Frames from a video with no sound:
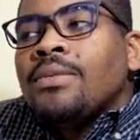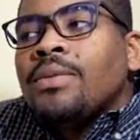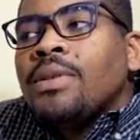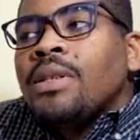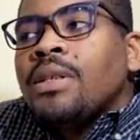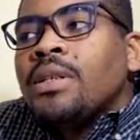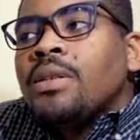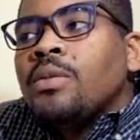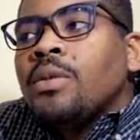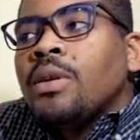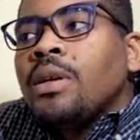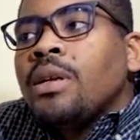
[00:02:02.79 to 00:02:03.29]
which
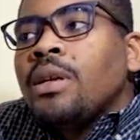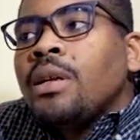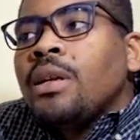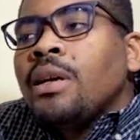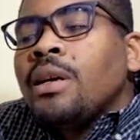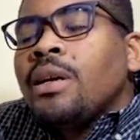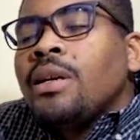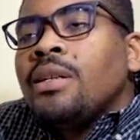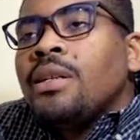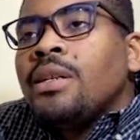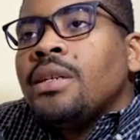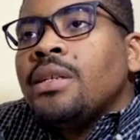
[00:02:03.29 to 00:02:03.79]
is one of the
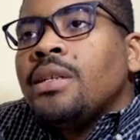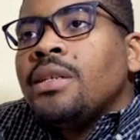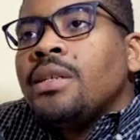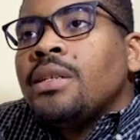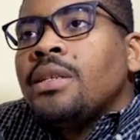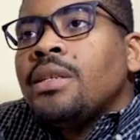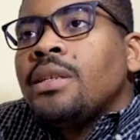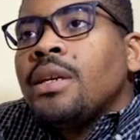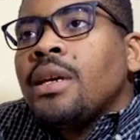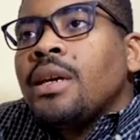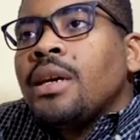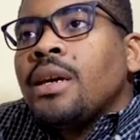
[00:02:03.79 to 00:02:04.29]

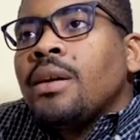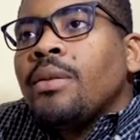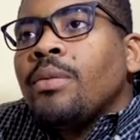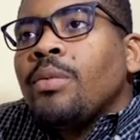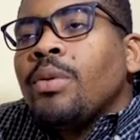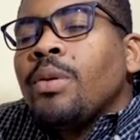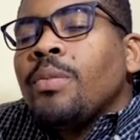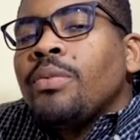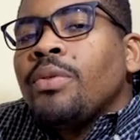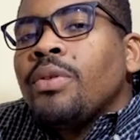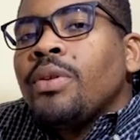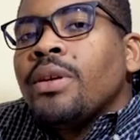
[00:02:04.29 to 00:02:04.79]
largest
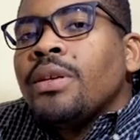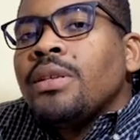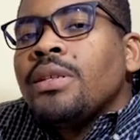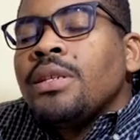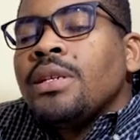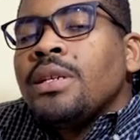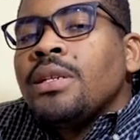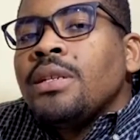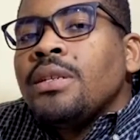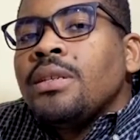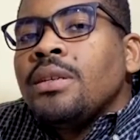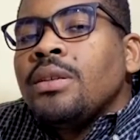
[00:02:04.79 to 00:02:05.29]
crypto
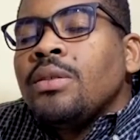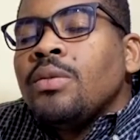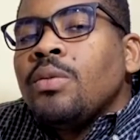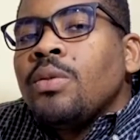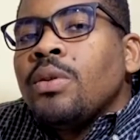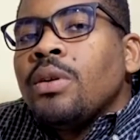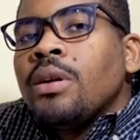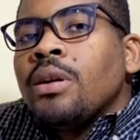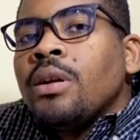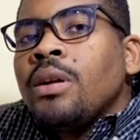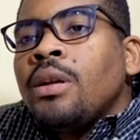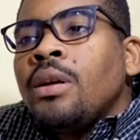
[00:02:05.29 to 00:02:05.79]
exchanges in the
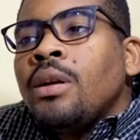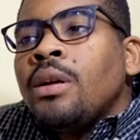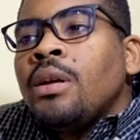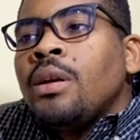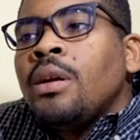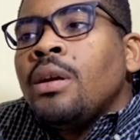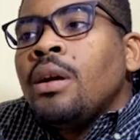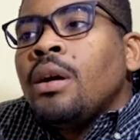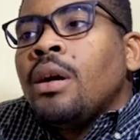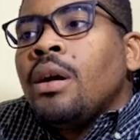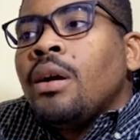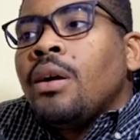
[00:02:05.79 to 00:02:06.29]
world,
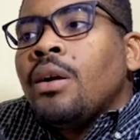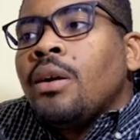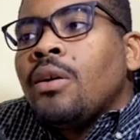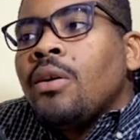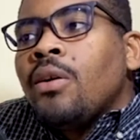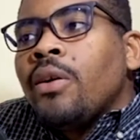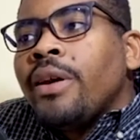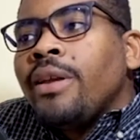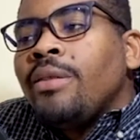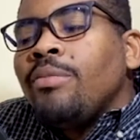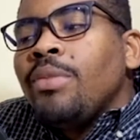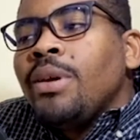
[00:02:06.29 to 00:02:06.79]
or
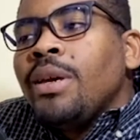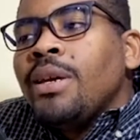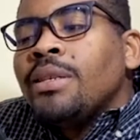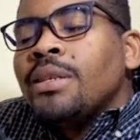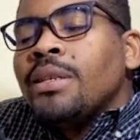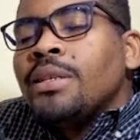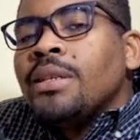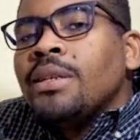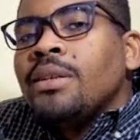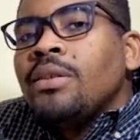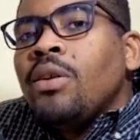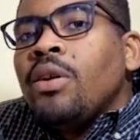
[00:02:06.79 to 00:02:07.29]
Coinbase. I
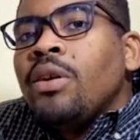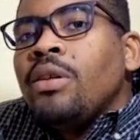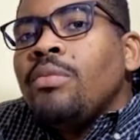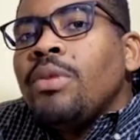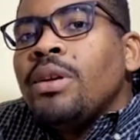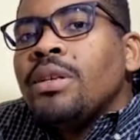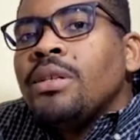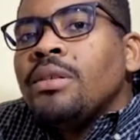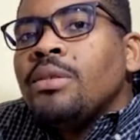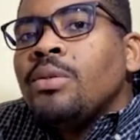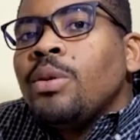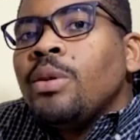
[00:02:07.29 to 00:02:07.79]
think
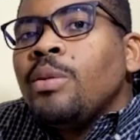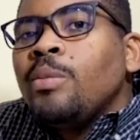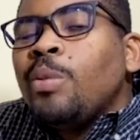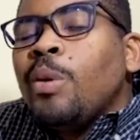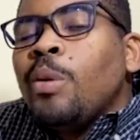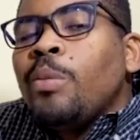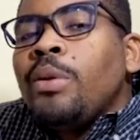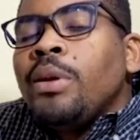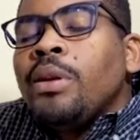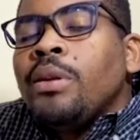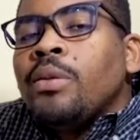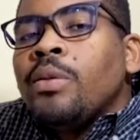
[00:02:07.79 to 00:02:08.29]
Coinbase is going
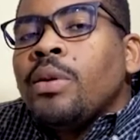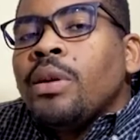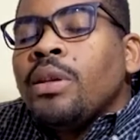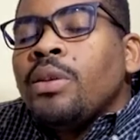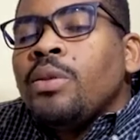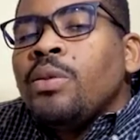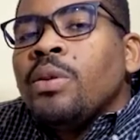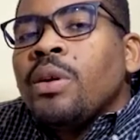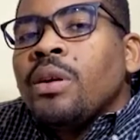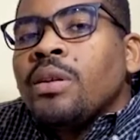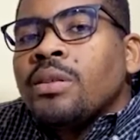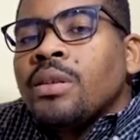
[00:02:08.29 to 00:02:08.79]
public now on
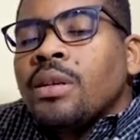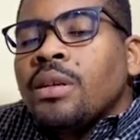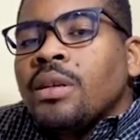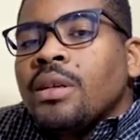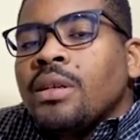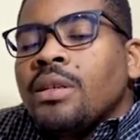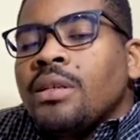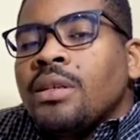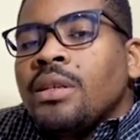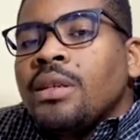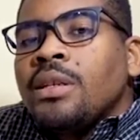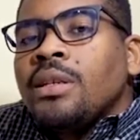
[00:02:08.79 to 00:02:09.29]
New York Stock
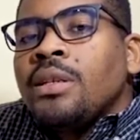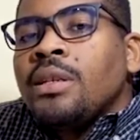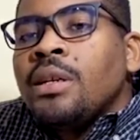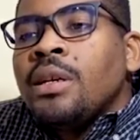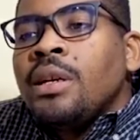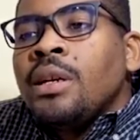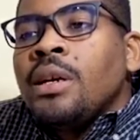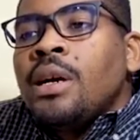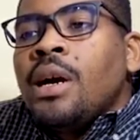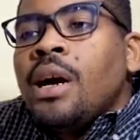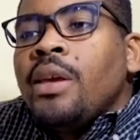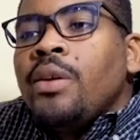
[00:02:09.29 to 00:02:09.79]
Exchange,
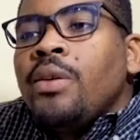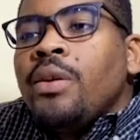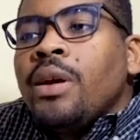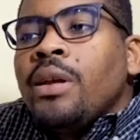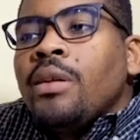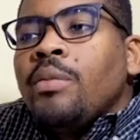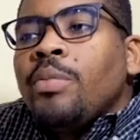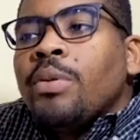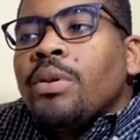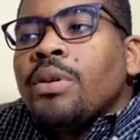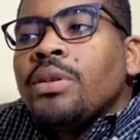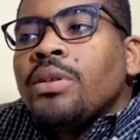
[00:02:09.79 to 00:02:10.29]
and you can
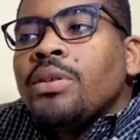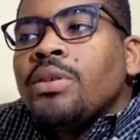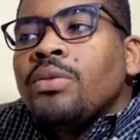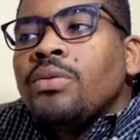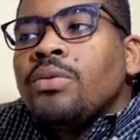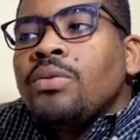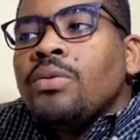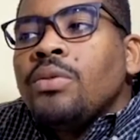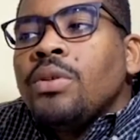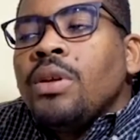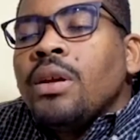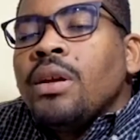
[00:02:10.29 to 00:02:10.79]

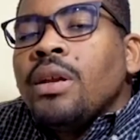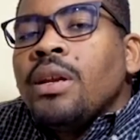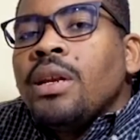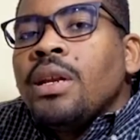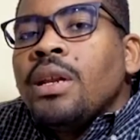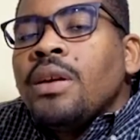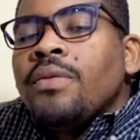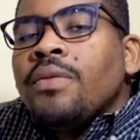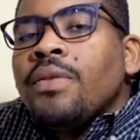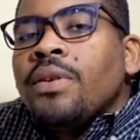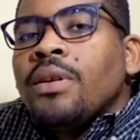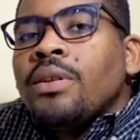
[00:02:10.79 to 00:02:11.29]
pursue your
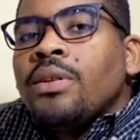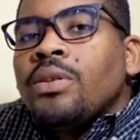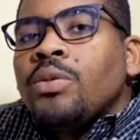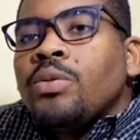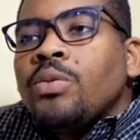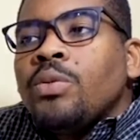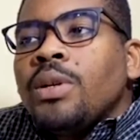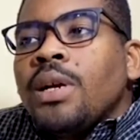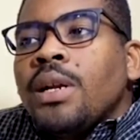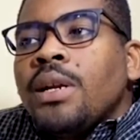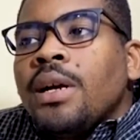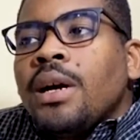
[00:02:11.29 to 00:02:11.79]
endeavor
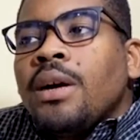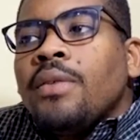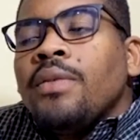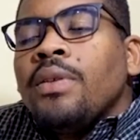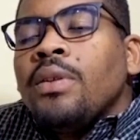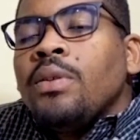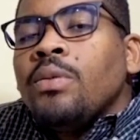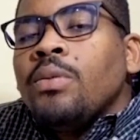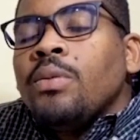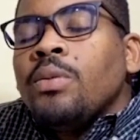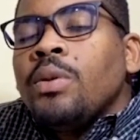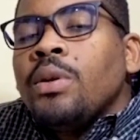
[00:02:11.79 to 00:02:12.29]
through that
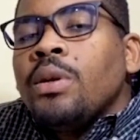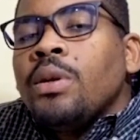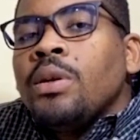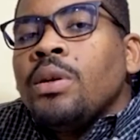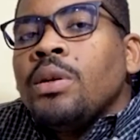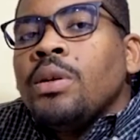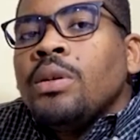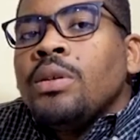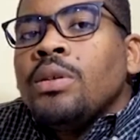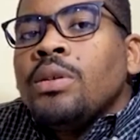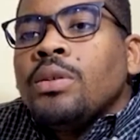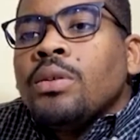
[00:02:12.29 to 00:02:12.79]
avenue.
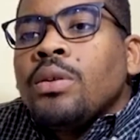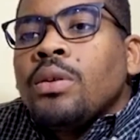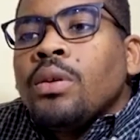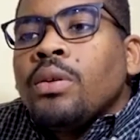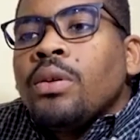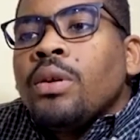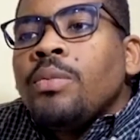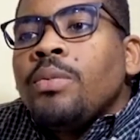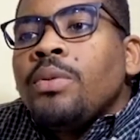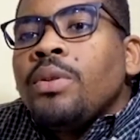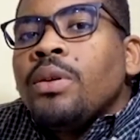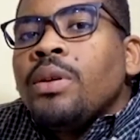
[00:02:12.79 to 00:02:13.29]
So
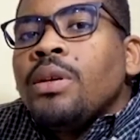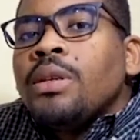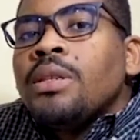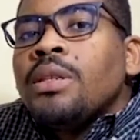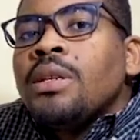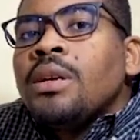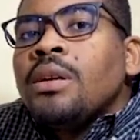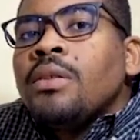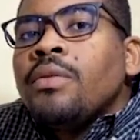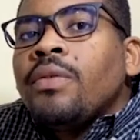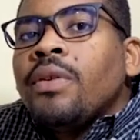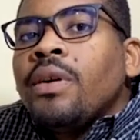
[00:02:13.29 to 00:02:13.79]
crypto is
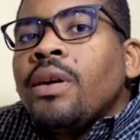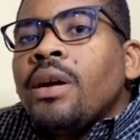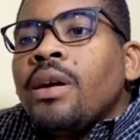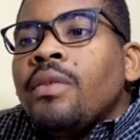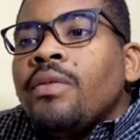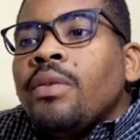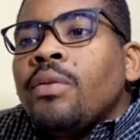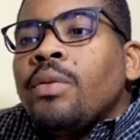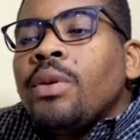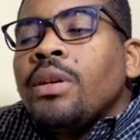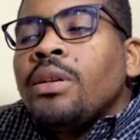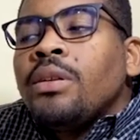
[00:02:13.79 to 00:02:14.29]
there for
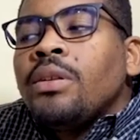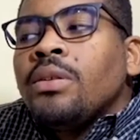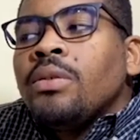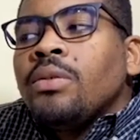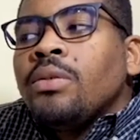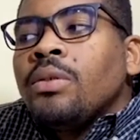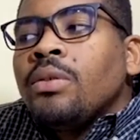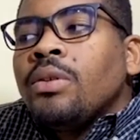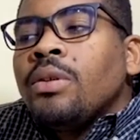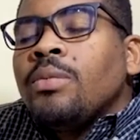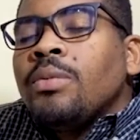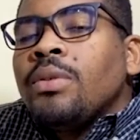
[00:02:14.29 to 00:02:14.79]
everyone to do.
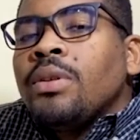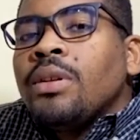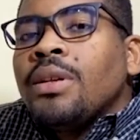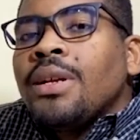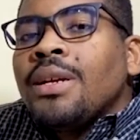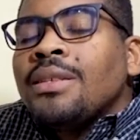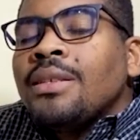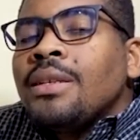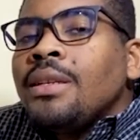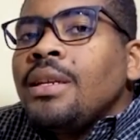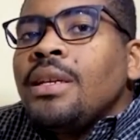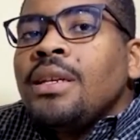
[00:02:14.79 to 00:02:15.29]
Crypto,
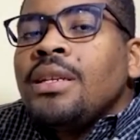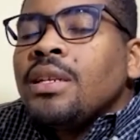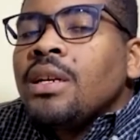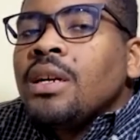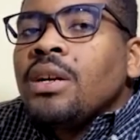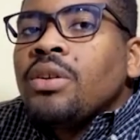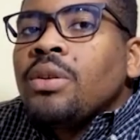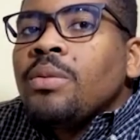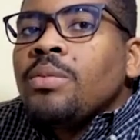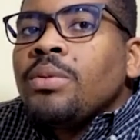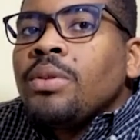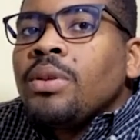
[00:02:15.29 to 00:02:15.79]
that's the nature of
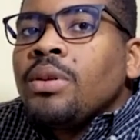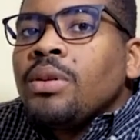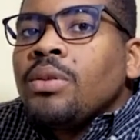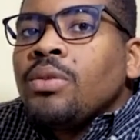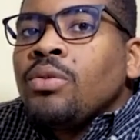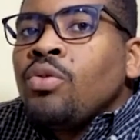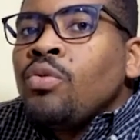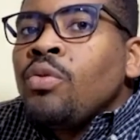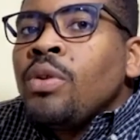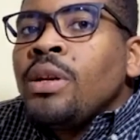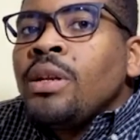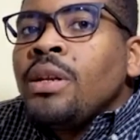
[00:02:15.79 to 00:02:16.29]
crypto.
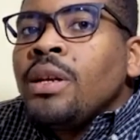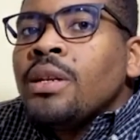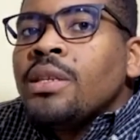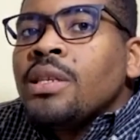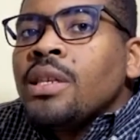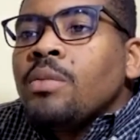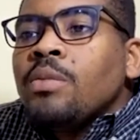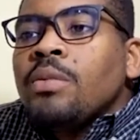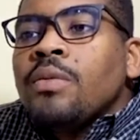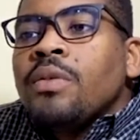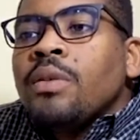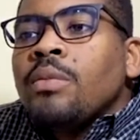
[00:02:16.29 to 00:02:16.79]
No one can
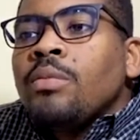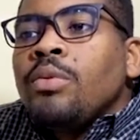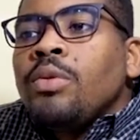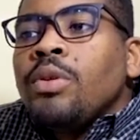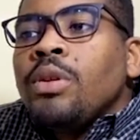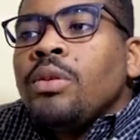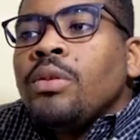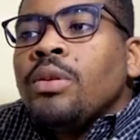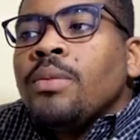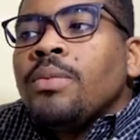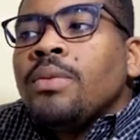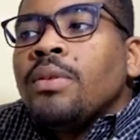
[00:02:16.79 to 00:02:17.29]
stop you from
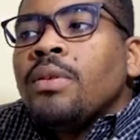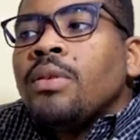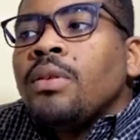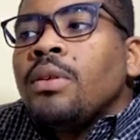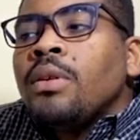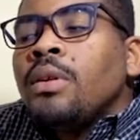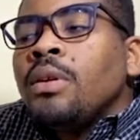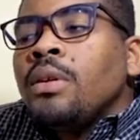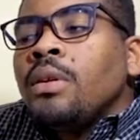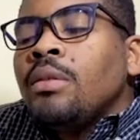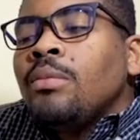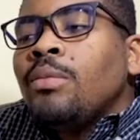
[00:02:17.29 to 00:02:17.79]
doing crypto,
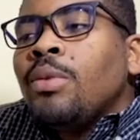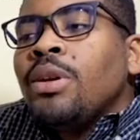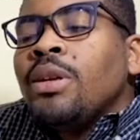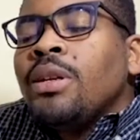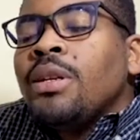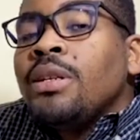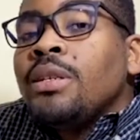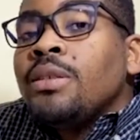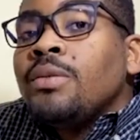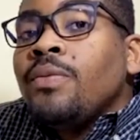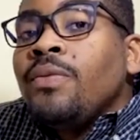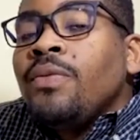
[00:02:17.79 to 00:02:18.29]
but it
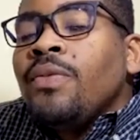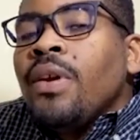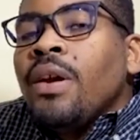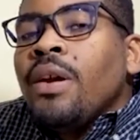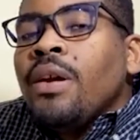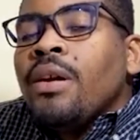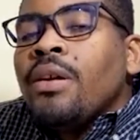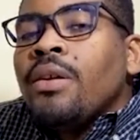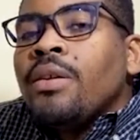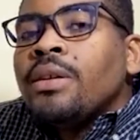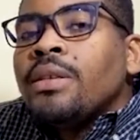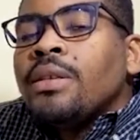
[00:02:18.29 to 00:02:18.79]
is
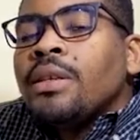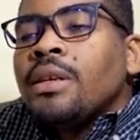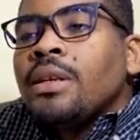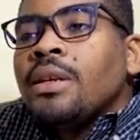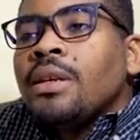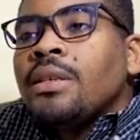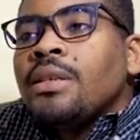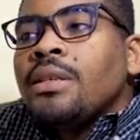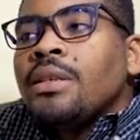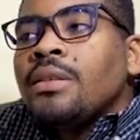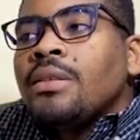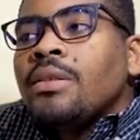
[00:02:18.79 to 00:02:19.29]
very risky.
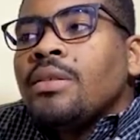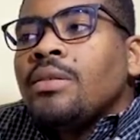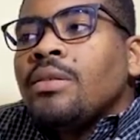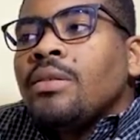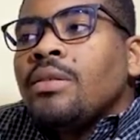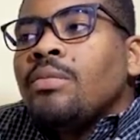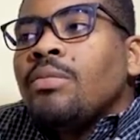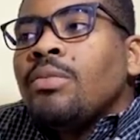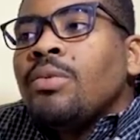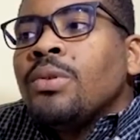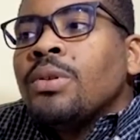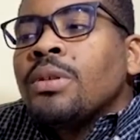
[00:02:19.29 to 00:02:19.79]
It's
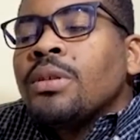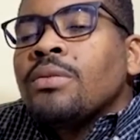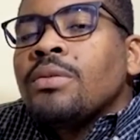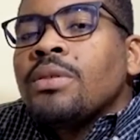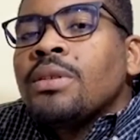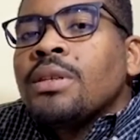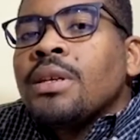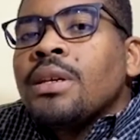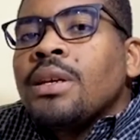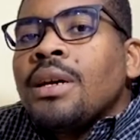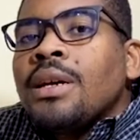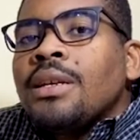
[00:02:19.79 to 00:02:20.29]
the most
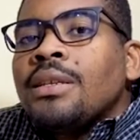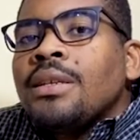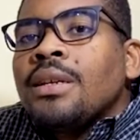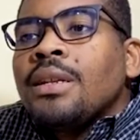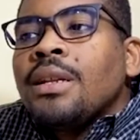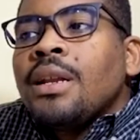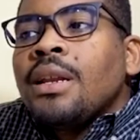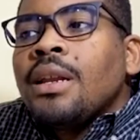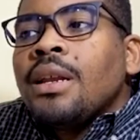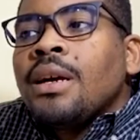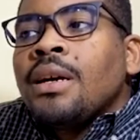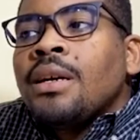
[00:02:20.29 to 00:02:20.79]
risky asset
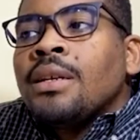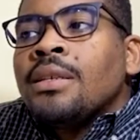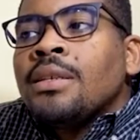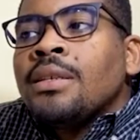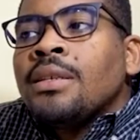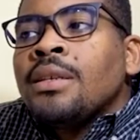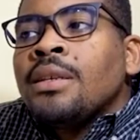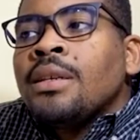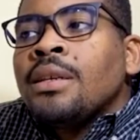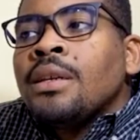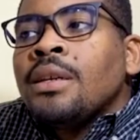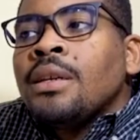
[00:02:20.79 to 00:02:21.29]

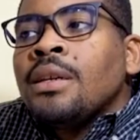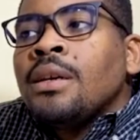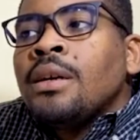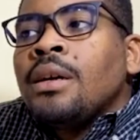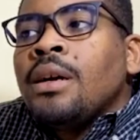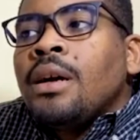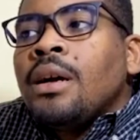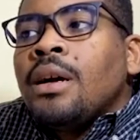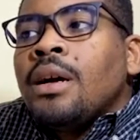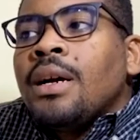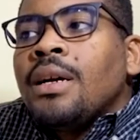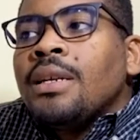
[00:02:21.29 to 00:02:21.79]
class
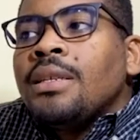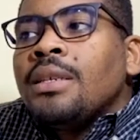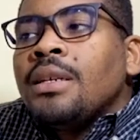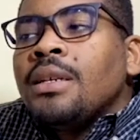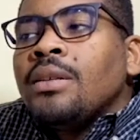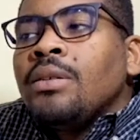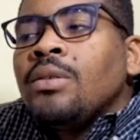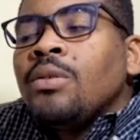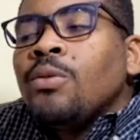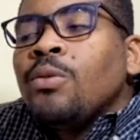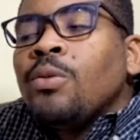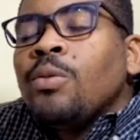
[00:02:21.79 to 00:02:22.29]
or
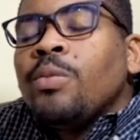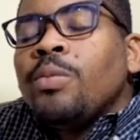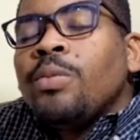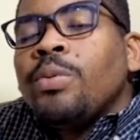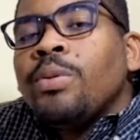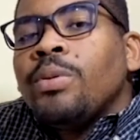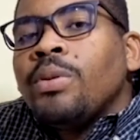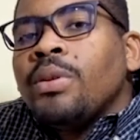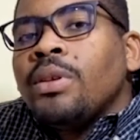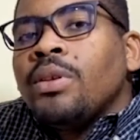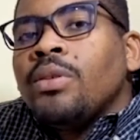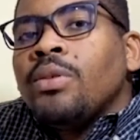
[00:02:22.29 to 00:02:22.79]
asset group
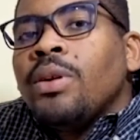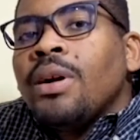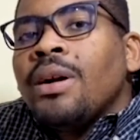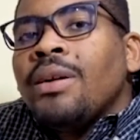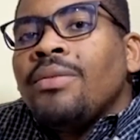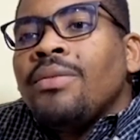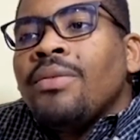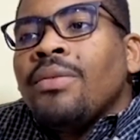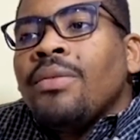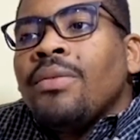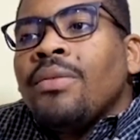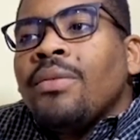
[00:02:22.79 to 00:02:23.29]
you
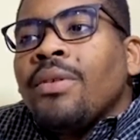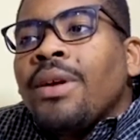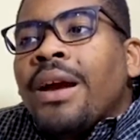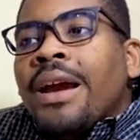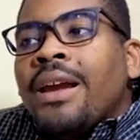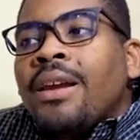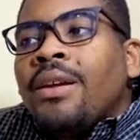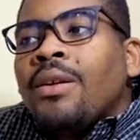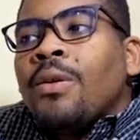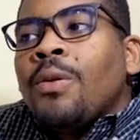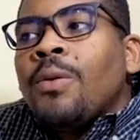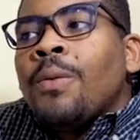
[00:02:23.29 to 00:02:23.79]
have
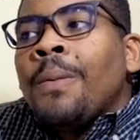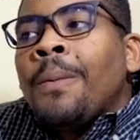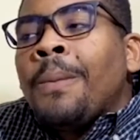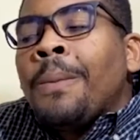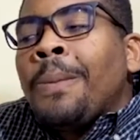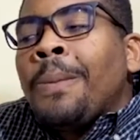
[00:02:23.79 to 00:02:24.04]
right now.